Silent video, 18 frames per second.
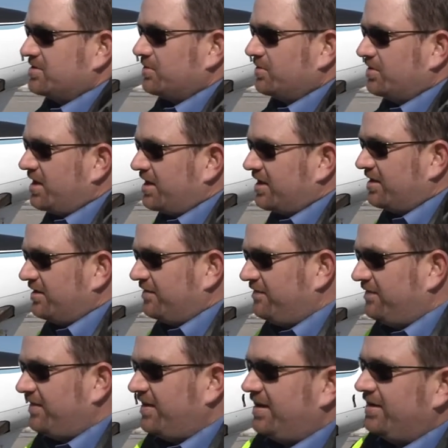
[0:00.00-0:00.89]
so we're not going
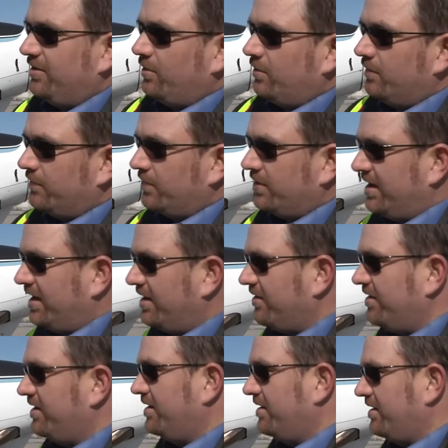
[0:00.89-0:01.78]
to fly over an
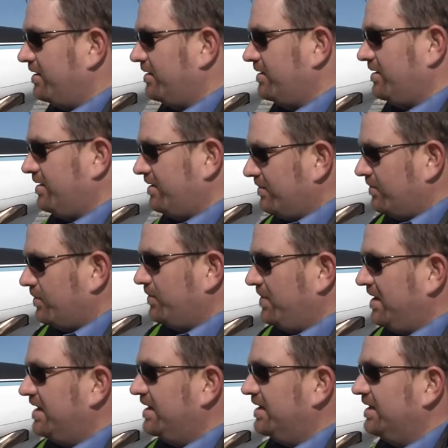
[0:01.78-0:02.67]
area
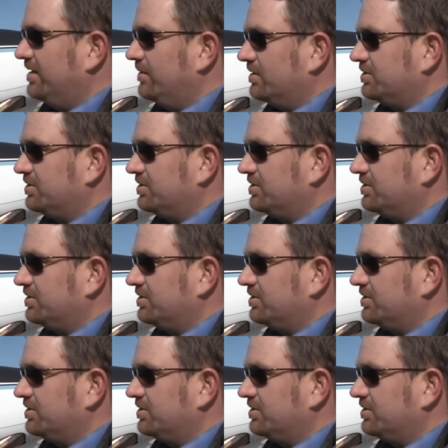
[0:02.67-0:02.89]
repeatedly.